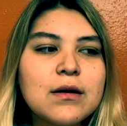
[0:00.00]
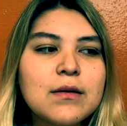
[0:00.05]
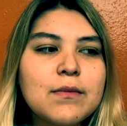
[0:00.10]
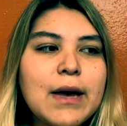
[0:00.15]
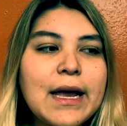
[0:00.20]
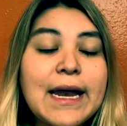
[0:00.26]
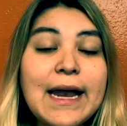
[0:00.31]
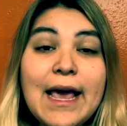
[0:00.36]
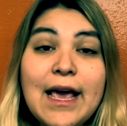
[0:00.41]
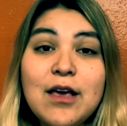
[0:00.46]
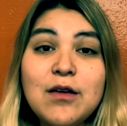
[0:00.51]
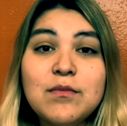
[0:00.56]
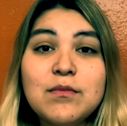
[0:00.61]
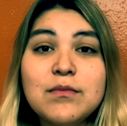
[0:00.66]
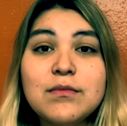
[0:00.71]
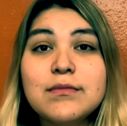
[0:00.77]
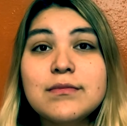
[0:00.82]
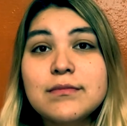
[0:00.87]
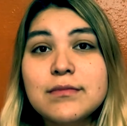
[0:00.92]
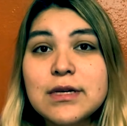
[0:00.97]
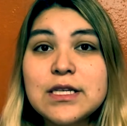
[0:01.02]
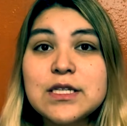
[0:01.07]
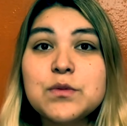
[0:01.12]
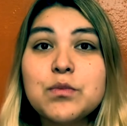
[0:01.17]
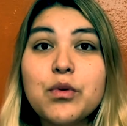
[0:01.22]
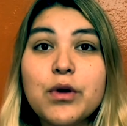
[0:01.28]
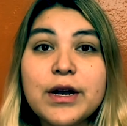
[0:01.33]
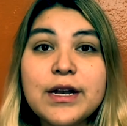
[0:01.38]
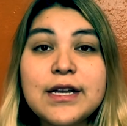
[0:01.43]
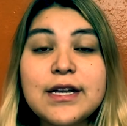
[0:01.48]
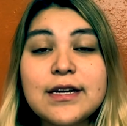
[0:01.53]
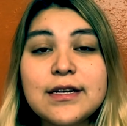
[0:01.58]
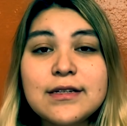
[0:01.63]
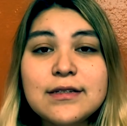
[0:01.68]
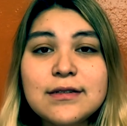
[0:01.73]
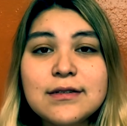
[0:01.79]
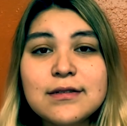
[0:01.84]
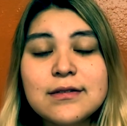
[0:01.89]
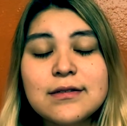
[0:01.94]
My name is Brenda
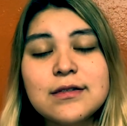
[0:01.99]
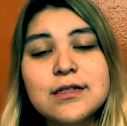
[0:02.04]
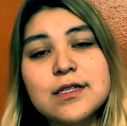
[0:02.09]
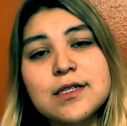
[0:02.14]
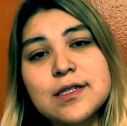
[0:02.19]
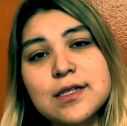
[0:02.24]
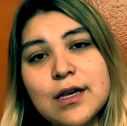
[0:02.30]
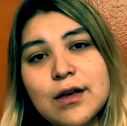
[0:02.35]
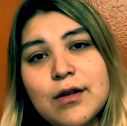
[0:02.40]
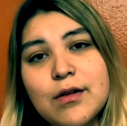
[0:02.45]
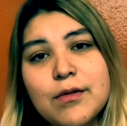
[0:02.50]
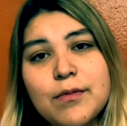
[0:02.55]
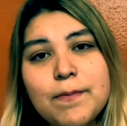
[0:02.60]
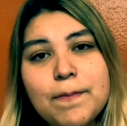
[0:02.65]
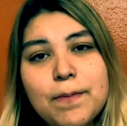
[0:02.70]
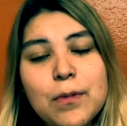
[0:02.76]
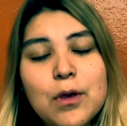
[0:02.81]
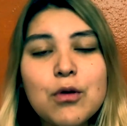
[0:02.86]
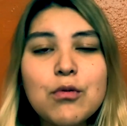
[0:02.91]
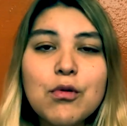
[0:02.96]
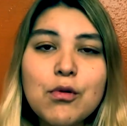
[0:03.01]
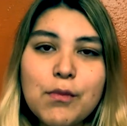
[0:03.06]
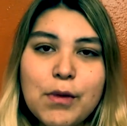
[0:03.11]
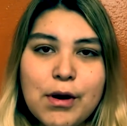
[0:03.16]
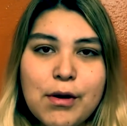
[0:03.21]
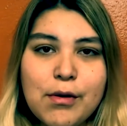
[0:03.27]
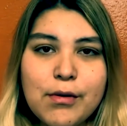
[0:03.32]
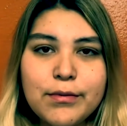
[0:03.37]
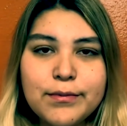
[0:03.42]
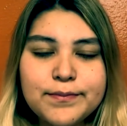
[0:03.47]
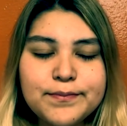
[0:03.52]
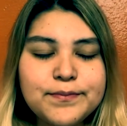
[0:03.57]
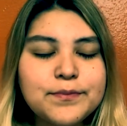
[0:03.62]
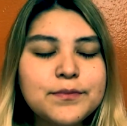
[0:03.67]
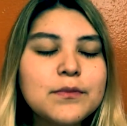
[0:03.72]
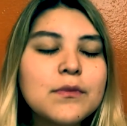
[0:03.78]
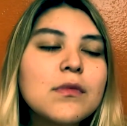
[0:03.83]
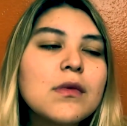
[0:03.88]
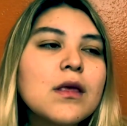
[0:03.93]
Giselle Romero.
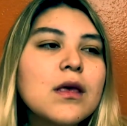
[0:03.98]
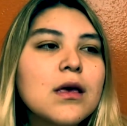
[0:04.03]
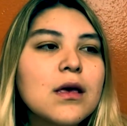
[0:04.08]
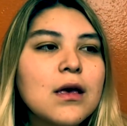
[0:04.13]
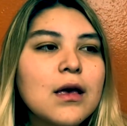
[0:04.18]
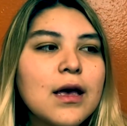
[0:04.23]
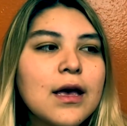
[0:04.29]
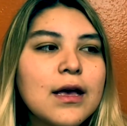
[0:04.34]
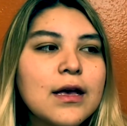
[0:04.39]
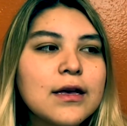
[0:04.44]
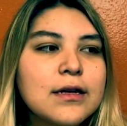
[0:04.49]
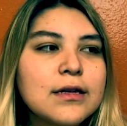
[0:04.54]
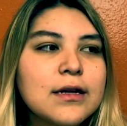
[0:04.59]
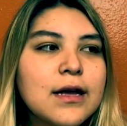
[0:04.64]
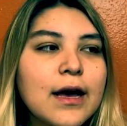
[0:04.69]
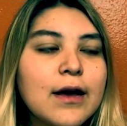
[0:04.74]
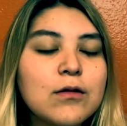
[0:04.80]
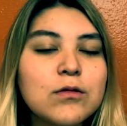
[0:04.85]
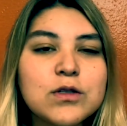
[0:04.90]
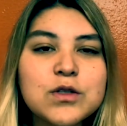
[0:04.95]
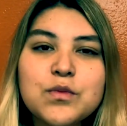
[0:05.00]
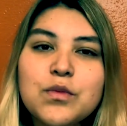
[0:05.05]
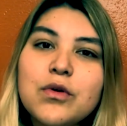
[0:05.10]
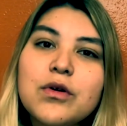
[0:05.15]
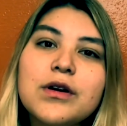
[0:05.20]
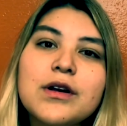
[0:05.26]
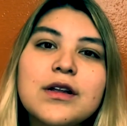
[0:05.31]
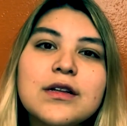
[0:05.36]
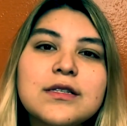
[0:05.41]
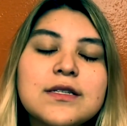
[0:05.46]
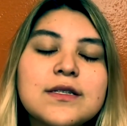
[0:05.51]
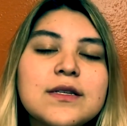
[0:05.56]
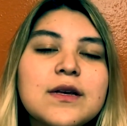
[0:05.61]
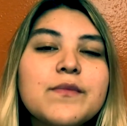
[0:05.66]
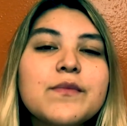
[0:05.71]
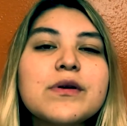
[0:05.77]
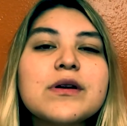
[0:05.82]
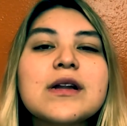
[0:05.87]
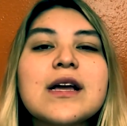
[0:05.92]
And I was born on
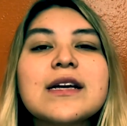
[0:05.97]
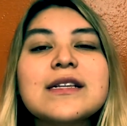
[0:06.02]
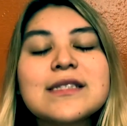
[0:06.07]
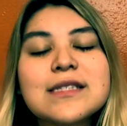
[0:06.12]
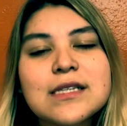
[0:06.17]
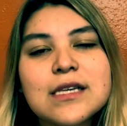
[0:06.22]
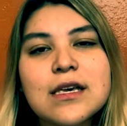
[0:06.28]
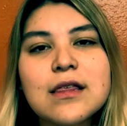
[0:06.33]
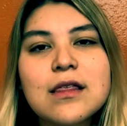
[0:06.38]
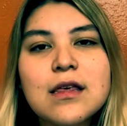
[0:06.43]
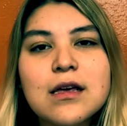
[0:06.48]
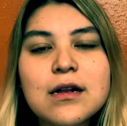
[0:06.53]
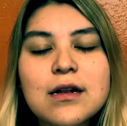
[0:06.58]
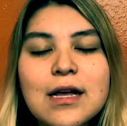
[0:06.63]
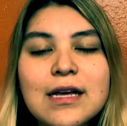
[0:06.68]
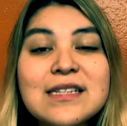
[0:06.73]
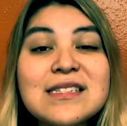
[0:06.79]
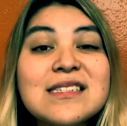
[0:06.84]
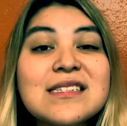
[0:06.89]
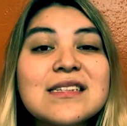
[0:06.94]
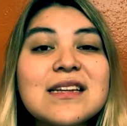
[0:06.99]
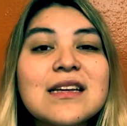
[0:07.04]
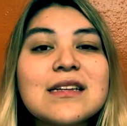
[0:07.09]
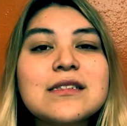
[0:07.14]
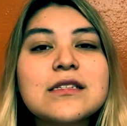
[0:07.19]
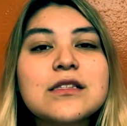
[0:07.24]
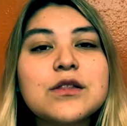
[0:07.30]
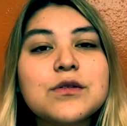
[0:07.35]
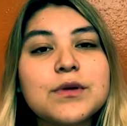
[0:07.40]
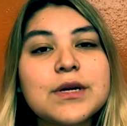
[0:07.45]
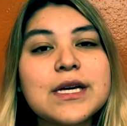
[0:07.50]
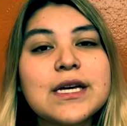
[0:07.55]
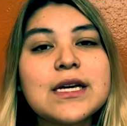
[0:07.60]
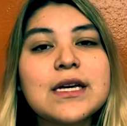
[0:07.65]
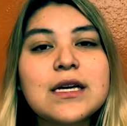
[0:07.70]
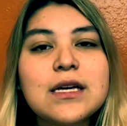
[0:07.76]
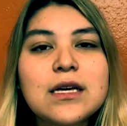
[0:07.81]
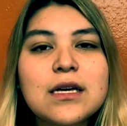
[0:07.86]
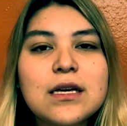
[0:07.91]
December 19th,
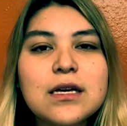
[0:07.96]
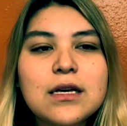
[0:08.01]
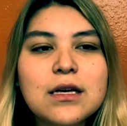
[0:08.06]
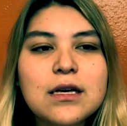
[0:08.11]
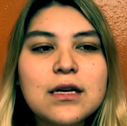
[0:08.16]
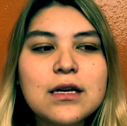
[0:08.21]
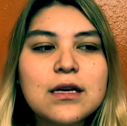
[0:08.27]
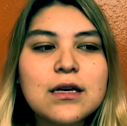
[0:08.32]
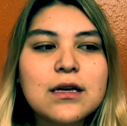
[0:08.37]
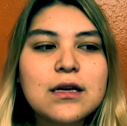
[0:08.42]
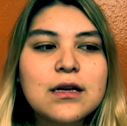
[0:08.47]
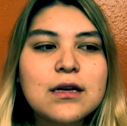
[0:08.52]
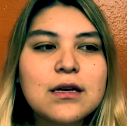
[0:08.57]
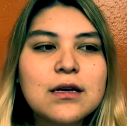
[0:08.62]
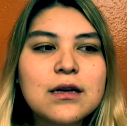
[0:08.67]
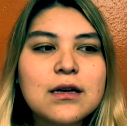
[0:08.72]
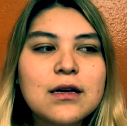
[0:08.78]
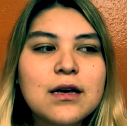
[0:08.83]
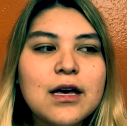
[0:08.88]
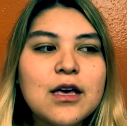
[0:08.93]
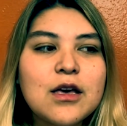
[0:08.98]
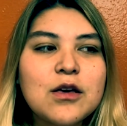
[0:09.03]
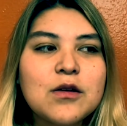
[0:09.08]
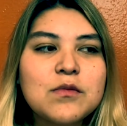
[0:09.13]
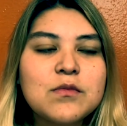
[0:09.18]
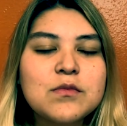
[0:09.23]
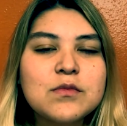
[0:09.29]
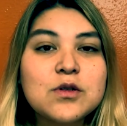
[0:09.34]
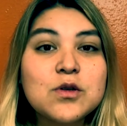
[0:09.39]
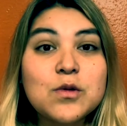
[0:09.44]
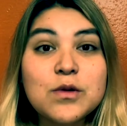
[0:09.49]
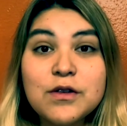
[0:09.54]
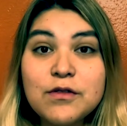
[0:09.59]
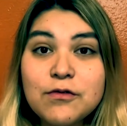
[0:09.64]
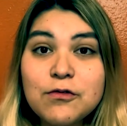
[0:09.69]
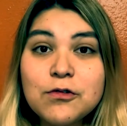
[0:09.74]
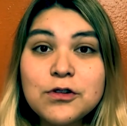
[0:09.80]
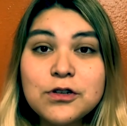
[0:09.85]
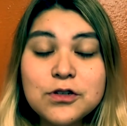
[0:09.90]
1993. I am
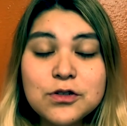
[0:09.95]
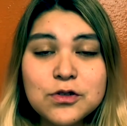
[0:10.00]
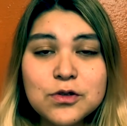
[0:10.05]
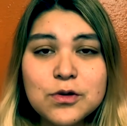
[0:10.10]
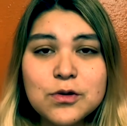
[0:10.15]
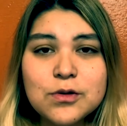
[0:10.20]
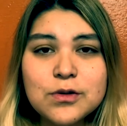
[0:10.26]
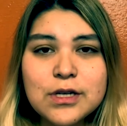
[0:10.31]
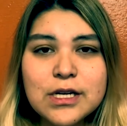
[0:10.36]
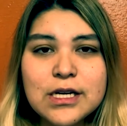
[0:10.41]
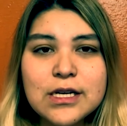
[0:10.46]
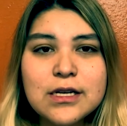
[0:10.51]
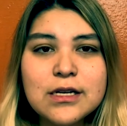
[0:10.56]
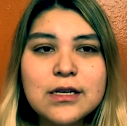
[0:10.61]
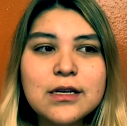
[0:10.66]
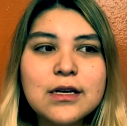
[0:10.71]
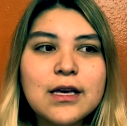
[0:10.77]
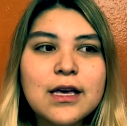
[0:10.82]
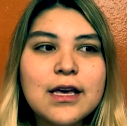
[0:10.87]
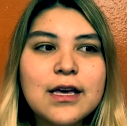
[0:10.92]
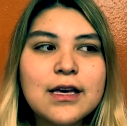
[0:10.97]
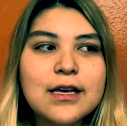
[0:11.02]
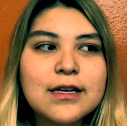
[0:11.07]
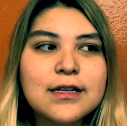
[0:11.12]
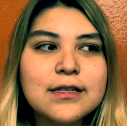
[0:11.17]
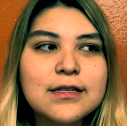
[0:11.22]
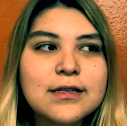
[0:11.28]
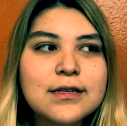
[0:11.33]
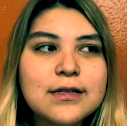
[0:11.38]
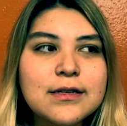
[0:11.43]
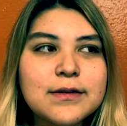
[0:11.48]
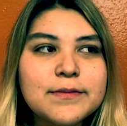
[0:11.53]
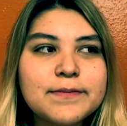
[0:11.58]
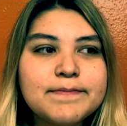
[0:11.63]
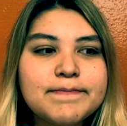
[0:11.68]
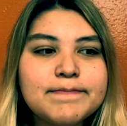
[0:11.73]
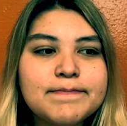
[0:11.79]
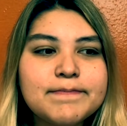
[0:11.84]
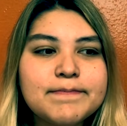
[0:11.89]
24 years old and
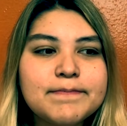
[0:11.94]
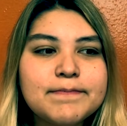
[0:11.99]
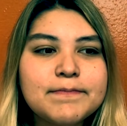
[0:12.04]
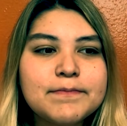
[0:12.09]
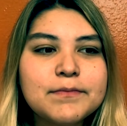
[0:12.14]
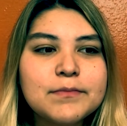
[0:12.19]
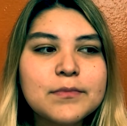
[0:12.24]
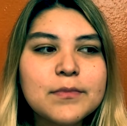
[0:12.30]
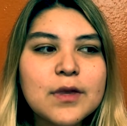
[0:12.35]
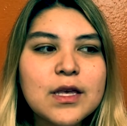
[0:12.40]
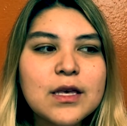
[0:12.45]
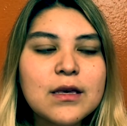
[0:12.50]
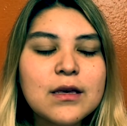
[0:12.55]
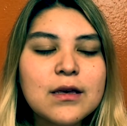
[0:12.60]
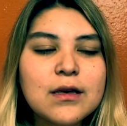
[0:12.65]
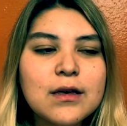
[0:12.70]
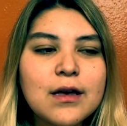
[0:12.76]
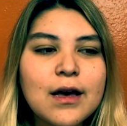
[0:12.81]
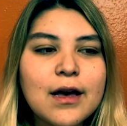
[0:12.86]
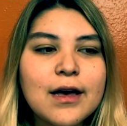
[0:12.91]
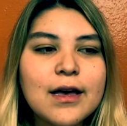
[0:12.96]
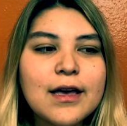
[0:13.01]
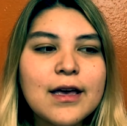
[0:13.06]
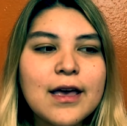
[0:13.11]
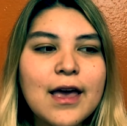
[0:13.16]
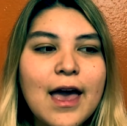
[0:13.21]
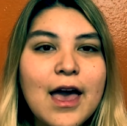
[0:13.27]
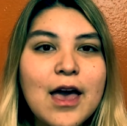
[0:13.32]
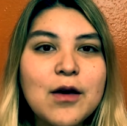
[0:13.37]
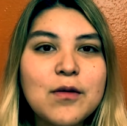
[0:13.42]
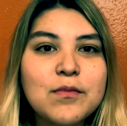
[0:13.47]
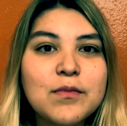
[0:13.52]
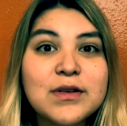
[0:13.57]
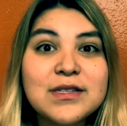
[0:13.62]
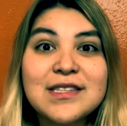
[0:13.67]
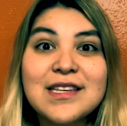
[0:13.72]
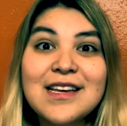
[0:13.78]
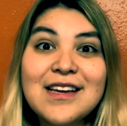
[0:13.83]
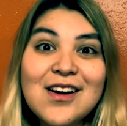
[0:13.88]
I am
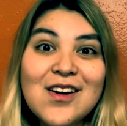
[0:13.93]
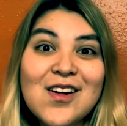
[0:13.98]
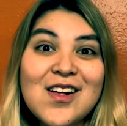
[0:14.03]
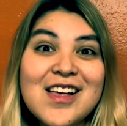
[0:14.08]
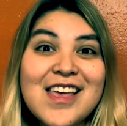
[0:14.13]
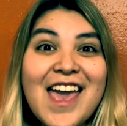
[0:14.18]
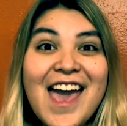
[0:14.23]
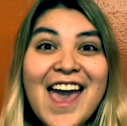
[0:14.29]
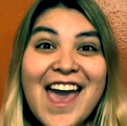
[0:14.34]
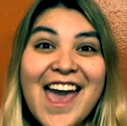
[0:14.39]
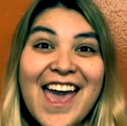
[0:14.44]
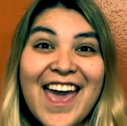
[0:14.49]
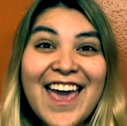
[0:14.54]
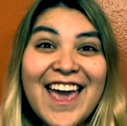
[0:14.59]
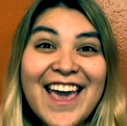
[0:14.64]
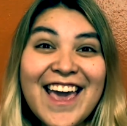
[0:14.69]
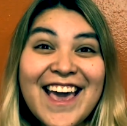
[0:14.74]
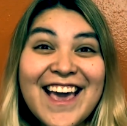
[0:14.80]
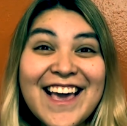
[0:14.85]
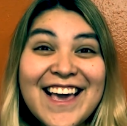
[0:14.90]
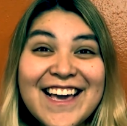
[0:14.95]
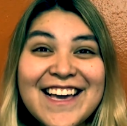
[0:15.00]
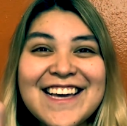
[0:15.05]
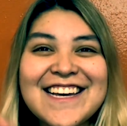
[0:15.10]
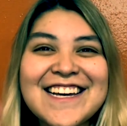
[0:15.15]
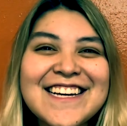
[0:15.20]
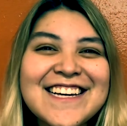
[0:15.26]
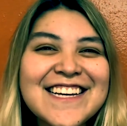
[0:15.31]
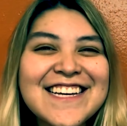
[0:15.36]
single. Yay!